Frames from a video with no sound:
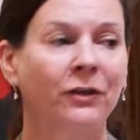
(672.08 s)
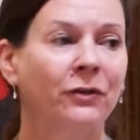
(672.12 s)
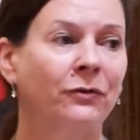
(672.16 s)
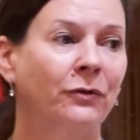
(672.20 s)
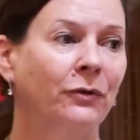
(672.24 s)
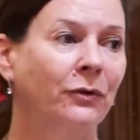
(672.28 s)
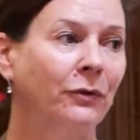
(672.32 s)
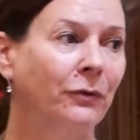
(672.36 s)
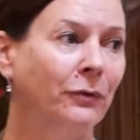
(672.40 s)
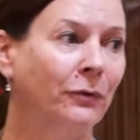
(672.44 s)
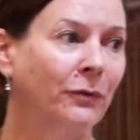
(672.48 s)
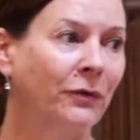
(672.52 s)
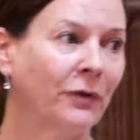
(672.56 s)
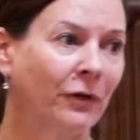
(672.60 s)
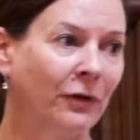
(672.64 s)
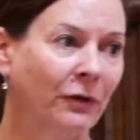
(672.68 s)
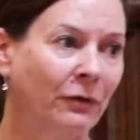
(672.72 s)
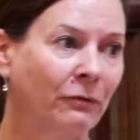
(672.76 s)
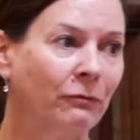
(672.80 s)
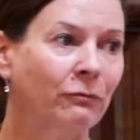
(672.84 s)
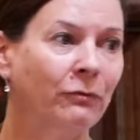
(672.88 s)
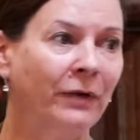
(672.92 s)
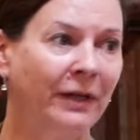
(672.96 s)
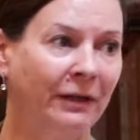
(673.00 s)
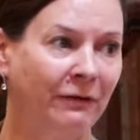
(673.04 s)
through
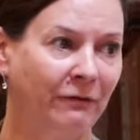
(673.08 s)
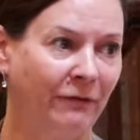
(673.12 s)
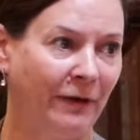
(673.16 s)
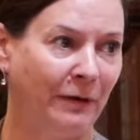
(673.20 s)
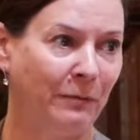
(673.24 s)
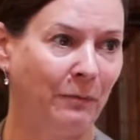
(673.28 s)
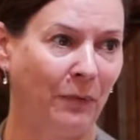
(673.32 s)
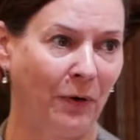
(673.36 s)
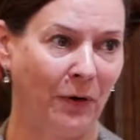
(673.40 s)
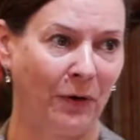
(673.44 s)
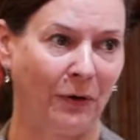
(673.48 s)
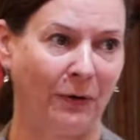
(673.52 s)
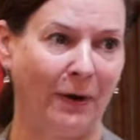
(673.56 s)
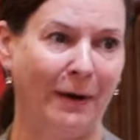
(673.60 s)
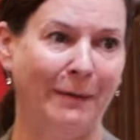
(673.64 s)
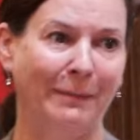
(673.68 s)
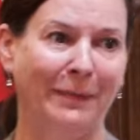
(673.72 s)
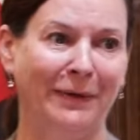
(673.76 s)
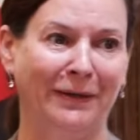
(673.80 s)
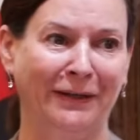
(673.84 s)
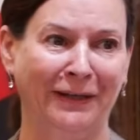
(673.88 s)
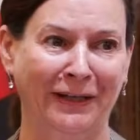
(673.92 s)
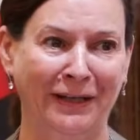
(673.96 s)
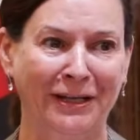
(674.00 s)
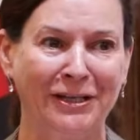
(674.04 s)
the Reinvent programme.
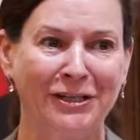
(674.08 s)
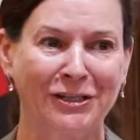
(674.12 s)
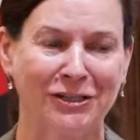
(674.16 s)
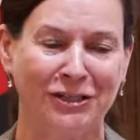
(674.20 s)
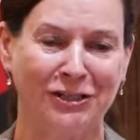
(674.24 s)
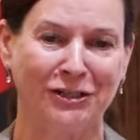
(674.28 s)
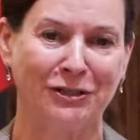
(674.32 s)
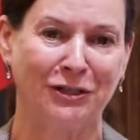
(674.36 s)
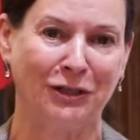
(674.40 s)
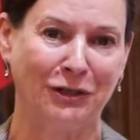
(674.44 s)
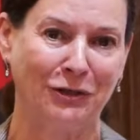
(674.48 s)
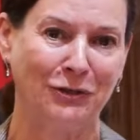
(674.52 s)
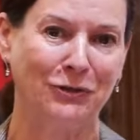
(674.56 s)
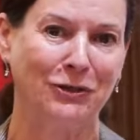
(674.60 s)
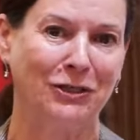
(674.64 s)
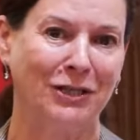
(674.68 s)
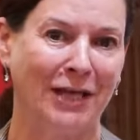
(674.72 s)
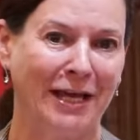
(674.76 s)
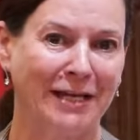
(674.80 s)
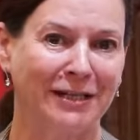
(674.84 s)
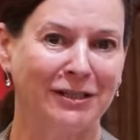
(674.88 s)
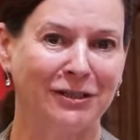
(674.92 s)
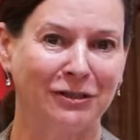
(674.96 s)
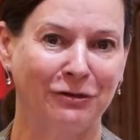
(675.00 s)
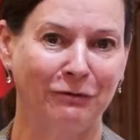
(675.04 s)
And just a huge
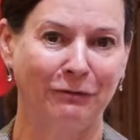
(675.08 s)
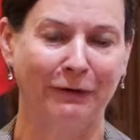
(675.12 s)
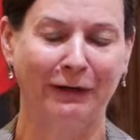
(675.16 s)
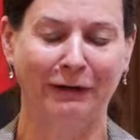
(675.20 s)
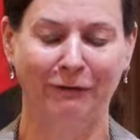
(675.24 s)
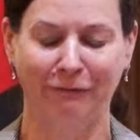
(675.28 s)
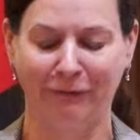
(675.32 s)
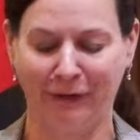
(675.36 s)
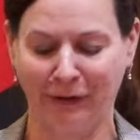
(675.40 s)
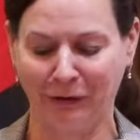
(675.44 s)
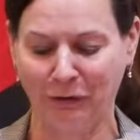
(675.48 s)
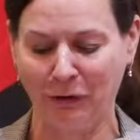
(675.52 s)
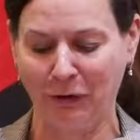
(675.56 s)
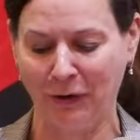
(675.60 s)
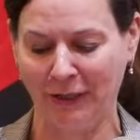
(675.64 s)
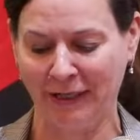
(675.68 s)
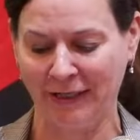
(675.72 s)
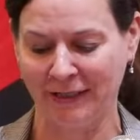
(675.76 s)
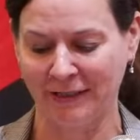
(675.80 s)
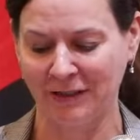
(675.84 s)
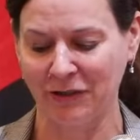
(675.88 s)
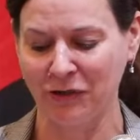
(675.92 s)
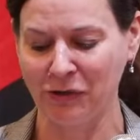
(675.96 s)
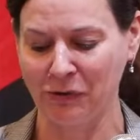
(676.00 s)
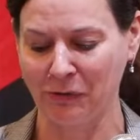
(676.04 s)
thanks to Reinvent
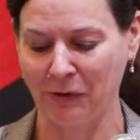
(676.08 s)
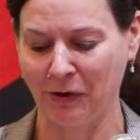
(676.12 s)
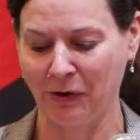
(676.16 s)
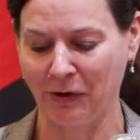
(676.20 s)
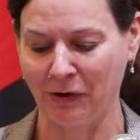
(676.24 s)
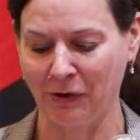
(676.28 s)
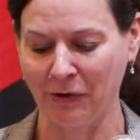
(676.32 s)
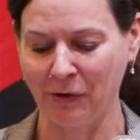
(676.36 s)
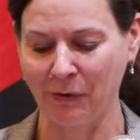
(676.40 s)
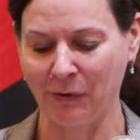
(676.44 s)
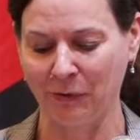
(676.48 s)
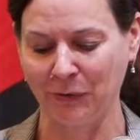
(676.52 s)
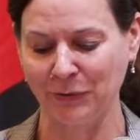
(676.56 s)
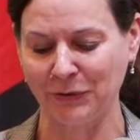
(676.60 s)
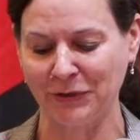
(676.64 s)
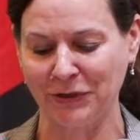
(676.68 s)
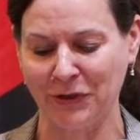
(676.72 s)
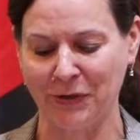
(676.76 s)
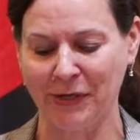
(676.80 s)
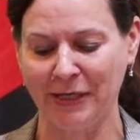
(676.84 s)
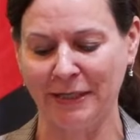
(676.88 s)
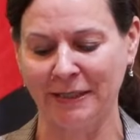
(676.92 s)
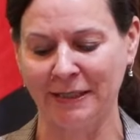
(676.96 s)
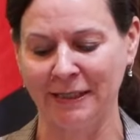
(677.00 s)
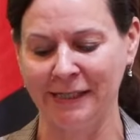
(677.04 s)
colleagues who are
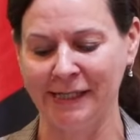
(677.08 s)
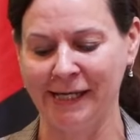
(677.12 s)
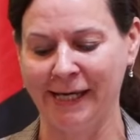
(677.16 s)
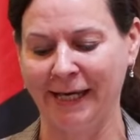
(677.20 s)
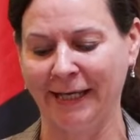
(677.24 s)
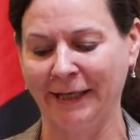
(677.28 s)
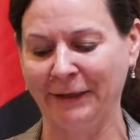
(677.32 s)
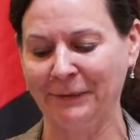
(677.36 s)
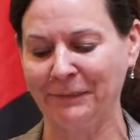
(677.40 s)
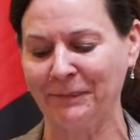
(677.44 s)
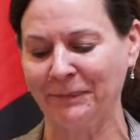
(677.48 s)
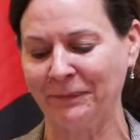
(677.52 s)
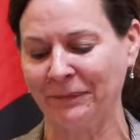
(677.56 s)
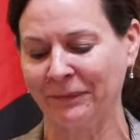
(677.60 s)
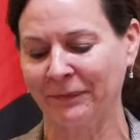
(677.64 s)
also here today.